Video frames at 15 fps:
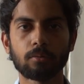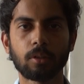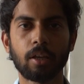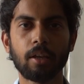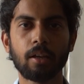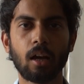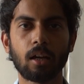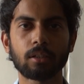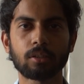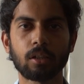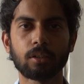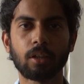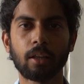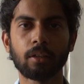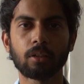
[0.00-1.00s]
He asked
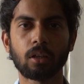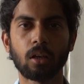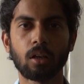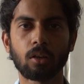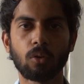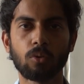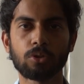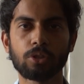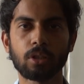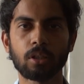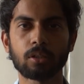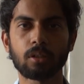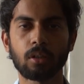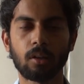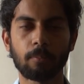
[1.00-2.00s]
certain
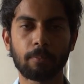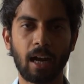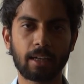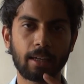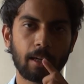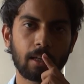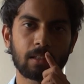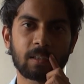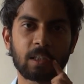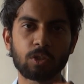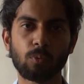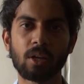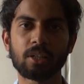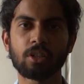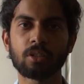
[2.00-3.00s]
questions, practical
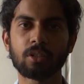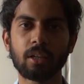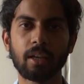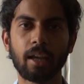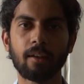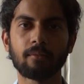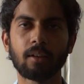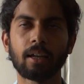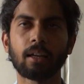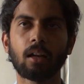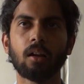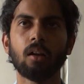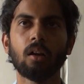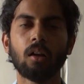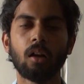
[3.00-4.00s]
situations he gave,
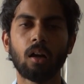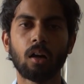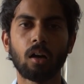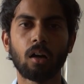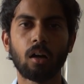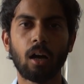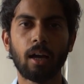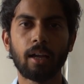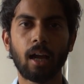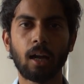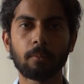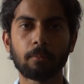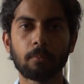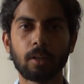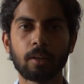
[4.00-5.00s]
I
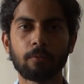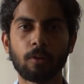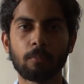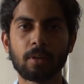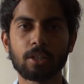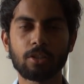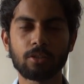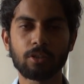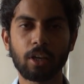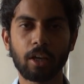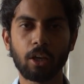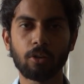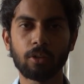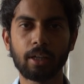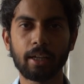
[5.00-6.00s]
had information
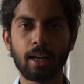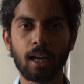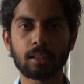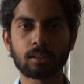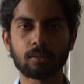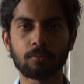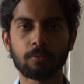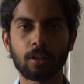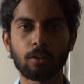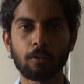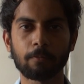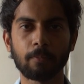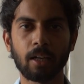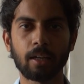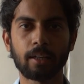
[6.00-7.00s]
security as one
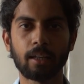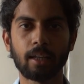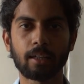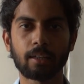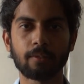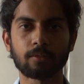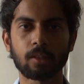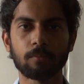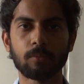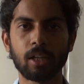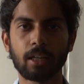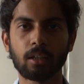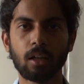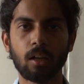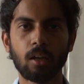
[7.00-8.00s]
of my elective
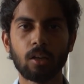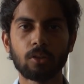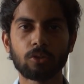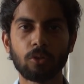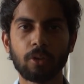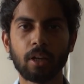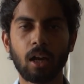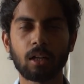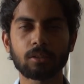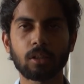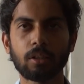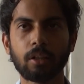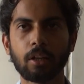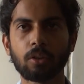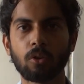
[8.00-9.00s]
subject. So he asked
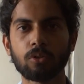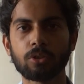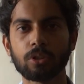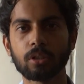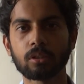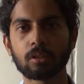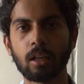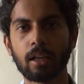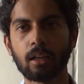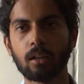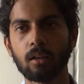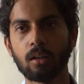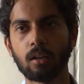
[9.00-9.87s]
certain questions like